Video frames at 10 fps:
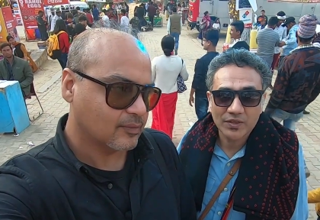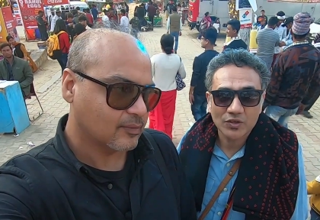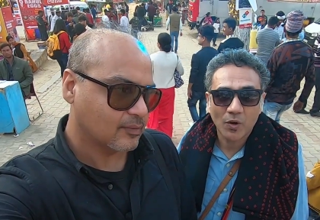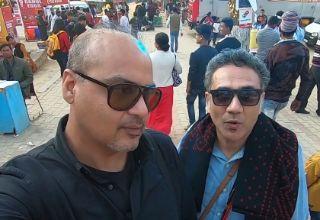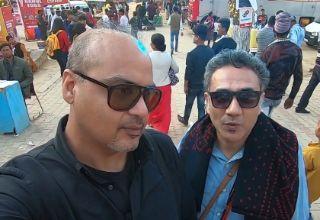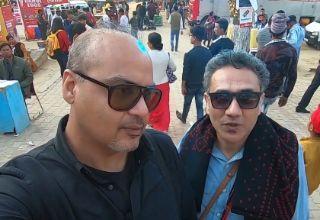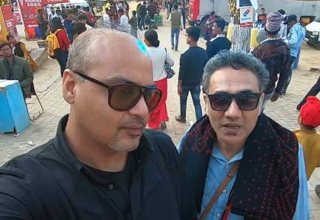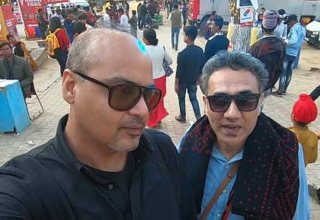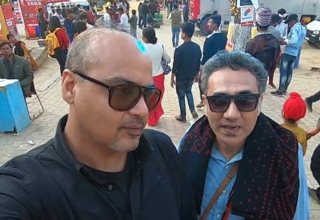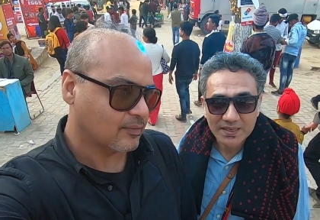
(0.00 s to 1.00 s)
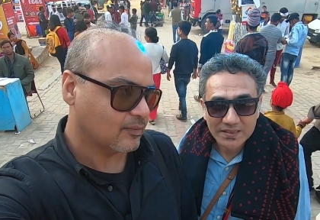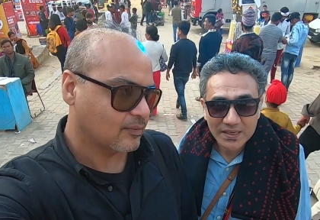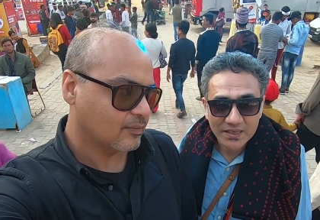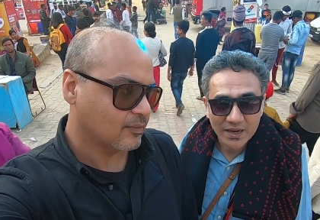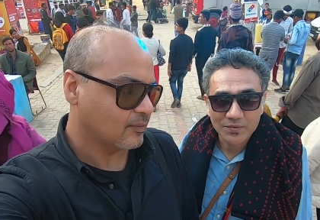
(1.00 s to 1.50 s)
Speaker 1: We saw what was the
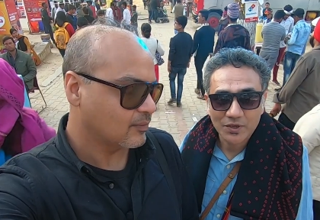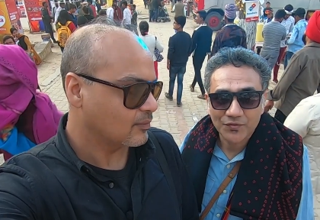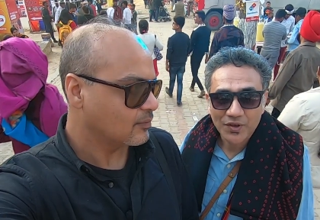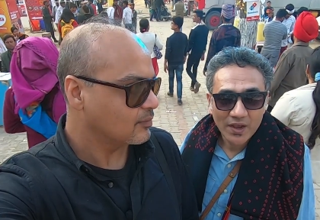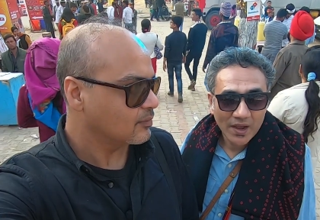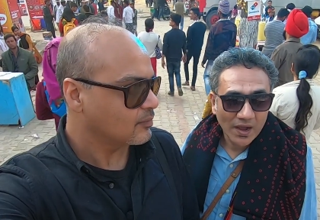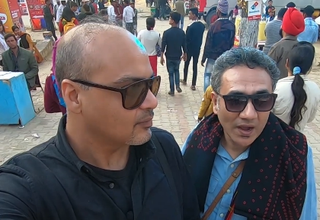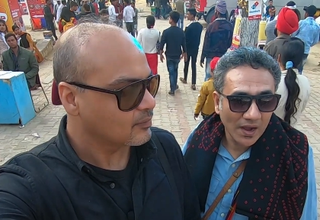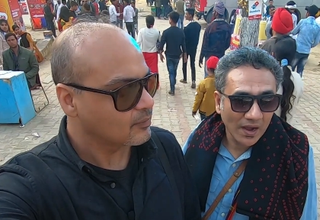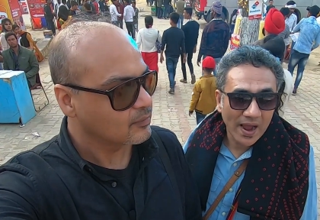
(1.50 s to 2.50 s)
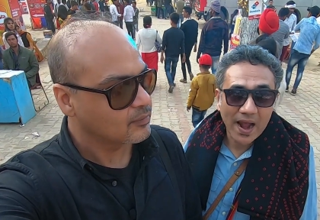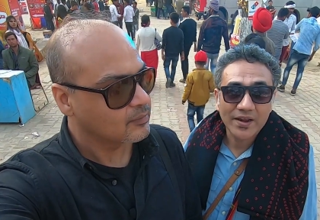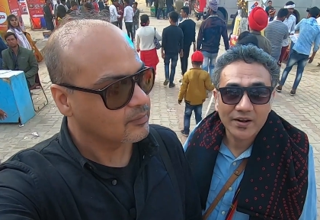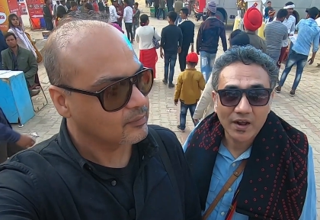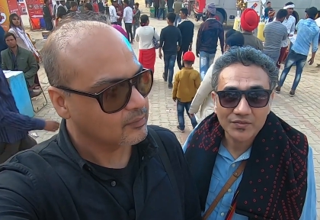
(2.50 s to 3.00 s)
latest in terms of
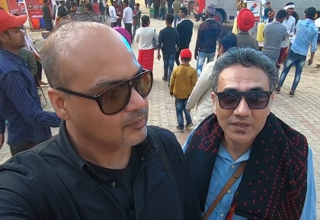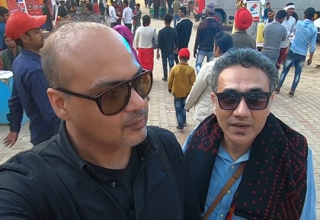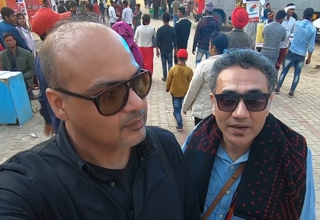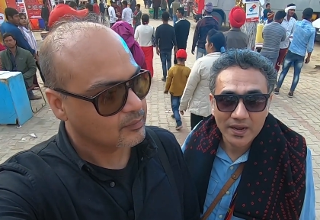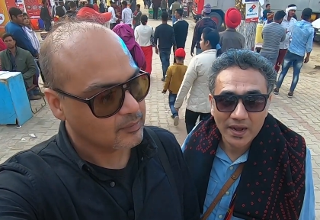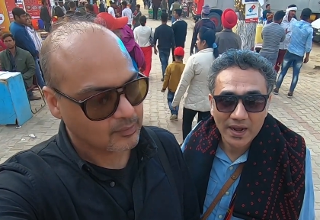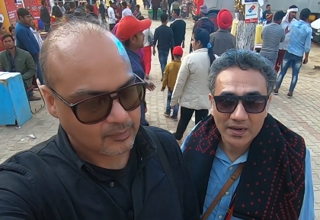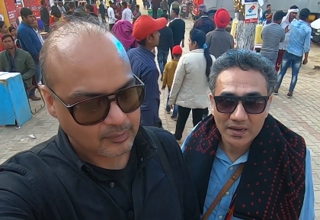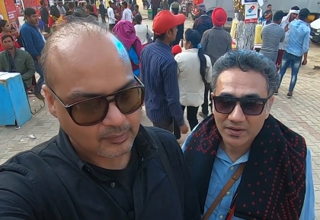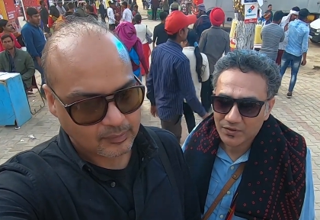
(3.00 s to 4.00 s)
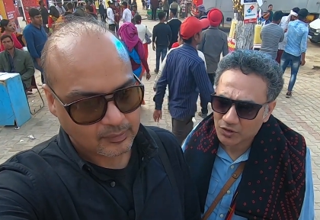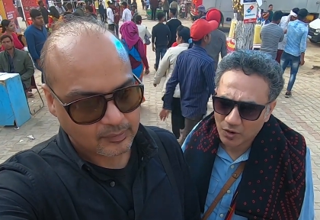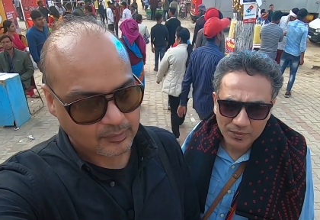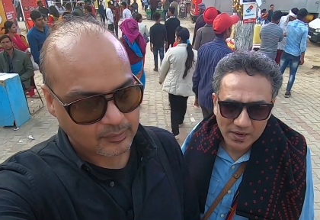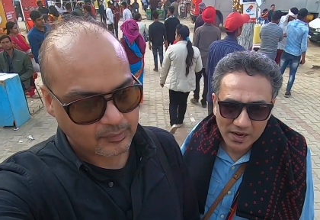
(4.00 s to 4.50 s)
handicrafts in India, and then we
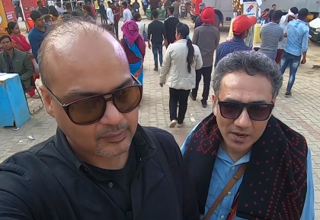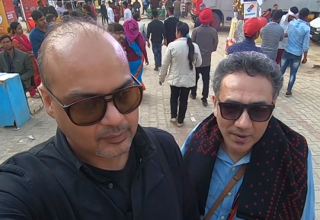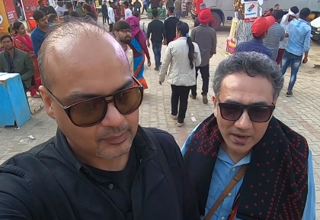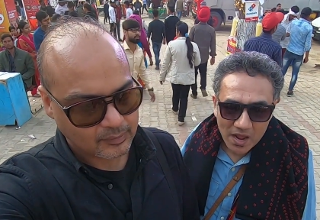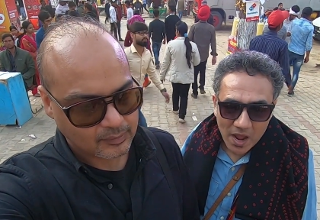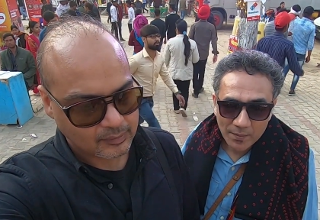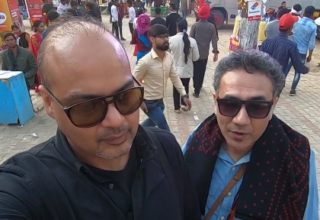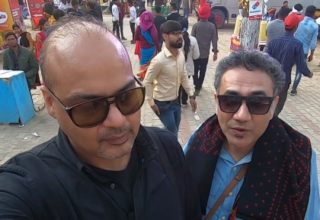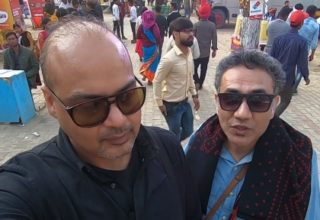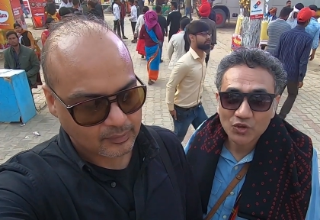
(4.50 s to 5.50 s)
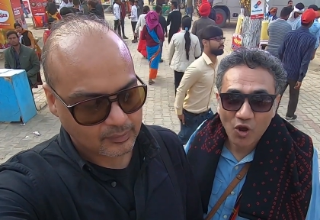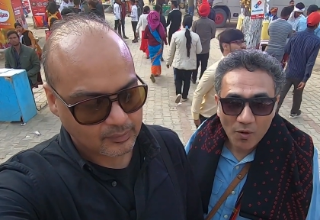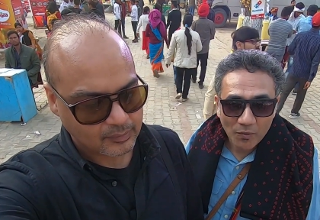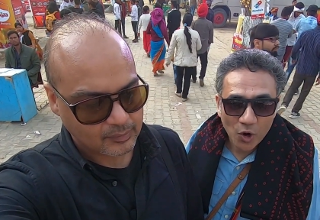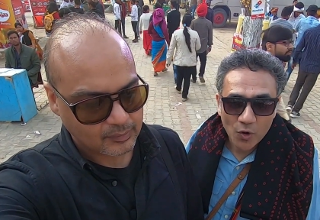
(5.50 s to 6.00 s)
shopped a little bit. But we
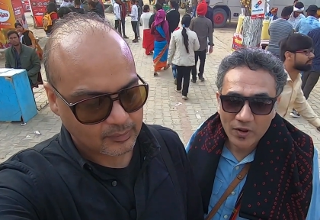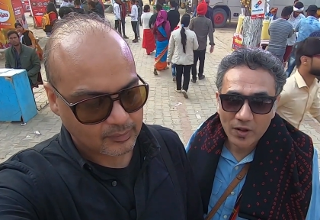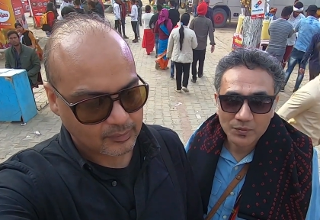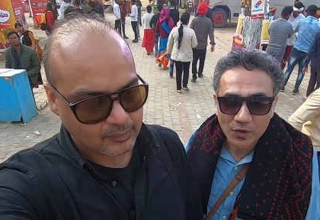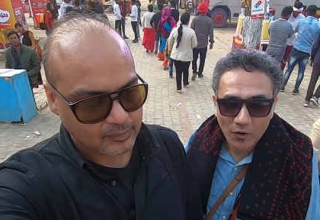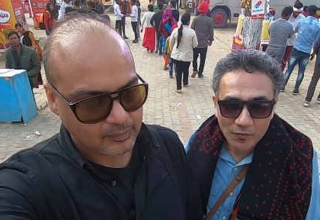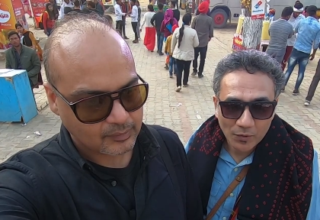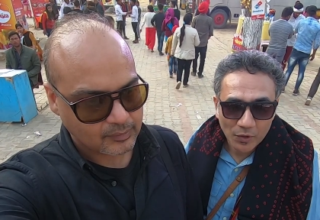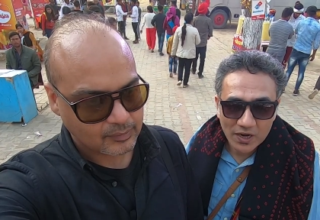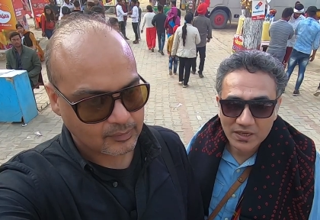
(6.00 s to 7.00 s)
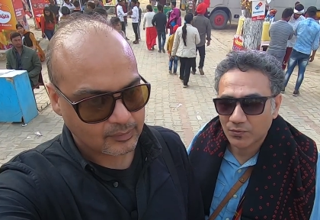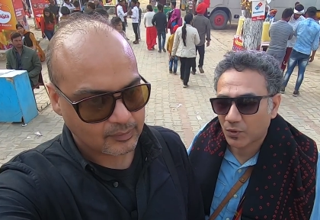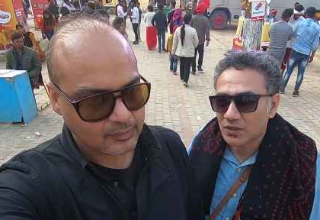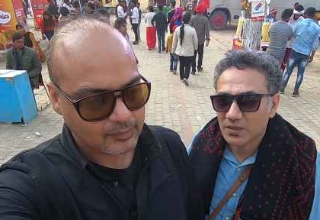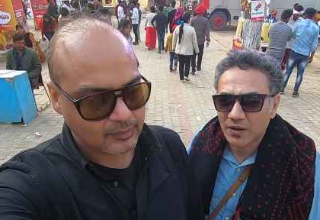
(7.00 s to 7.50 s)
saw more, we absorbed more. It
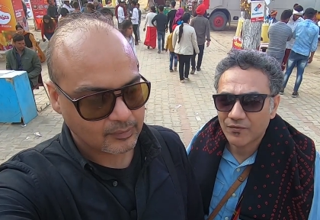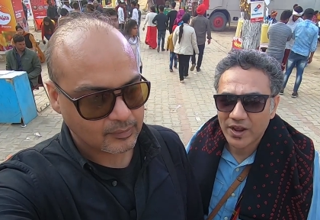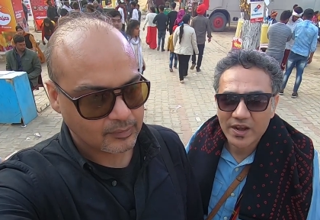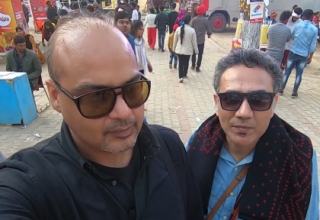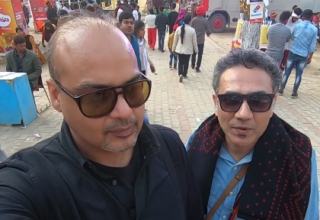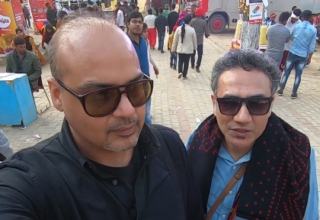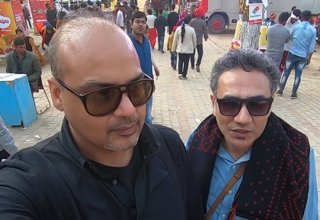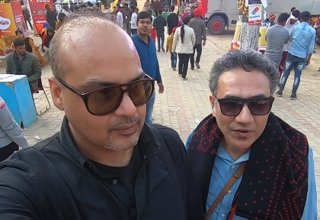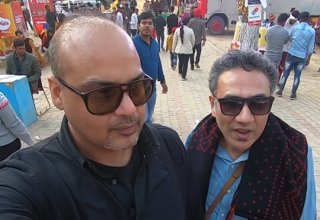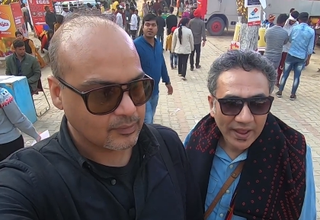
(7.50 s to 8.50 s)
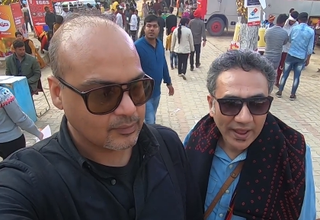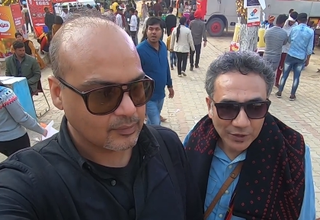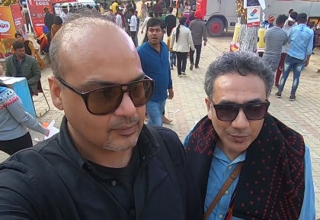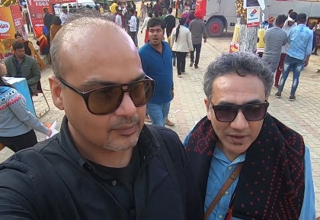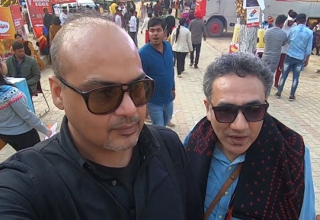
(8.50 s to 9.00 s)
was a very immersive
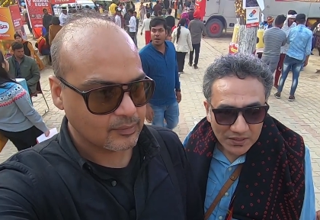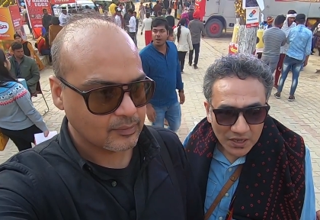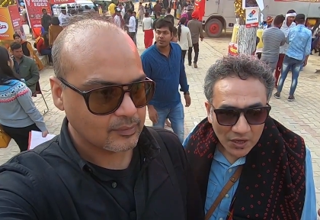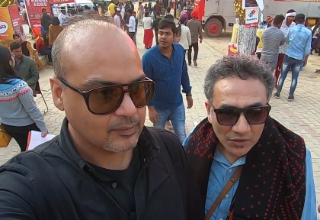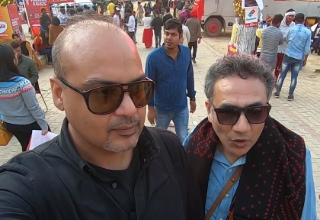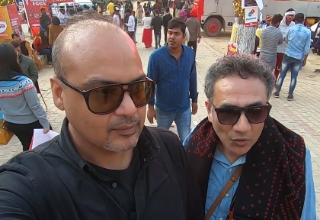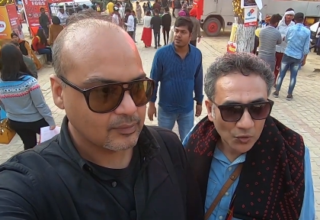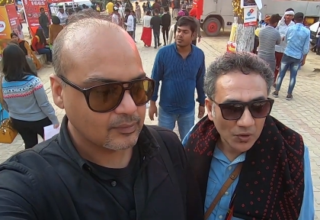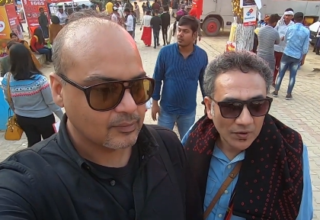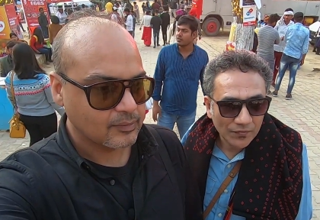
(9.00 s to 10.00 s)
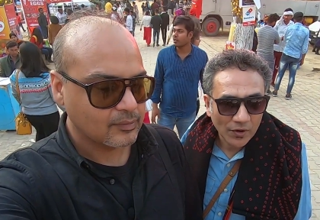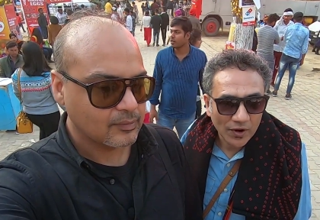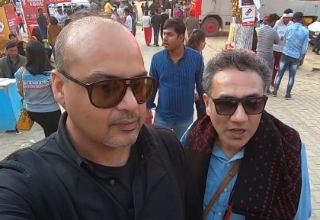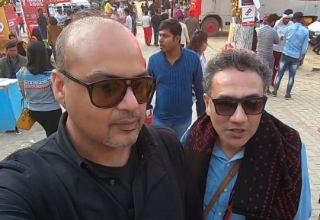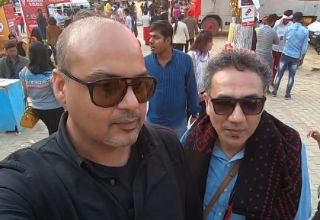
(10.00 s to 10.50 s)
experience, not only
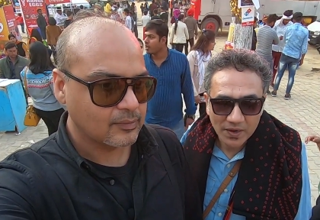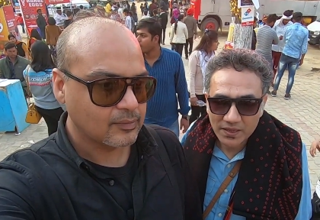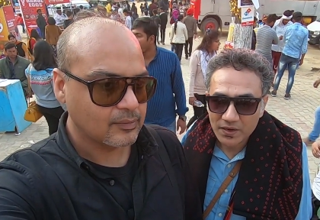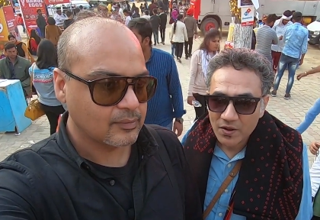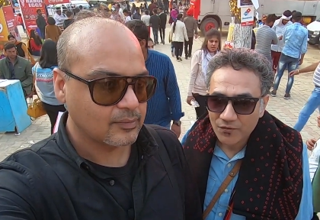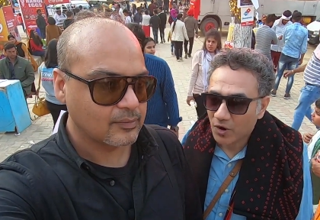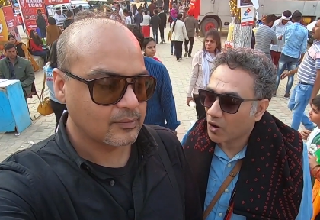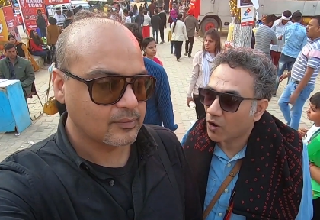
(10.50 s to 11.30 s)
for us but then for